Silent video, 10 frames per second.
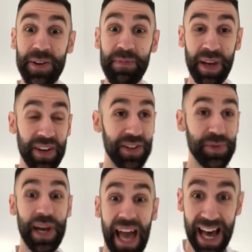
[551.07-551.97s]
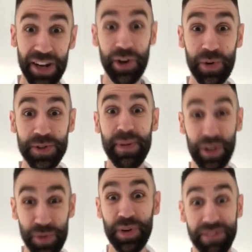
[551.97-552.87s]
because we're adults,
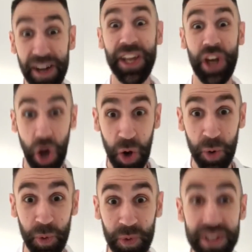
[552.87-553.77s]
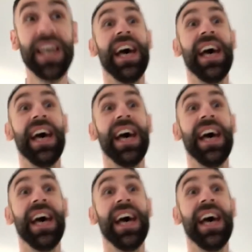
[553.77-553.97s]
because we're fucking old,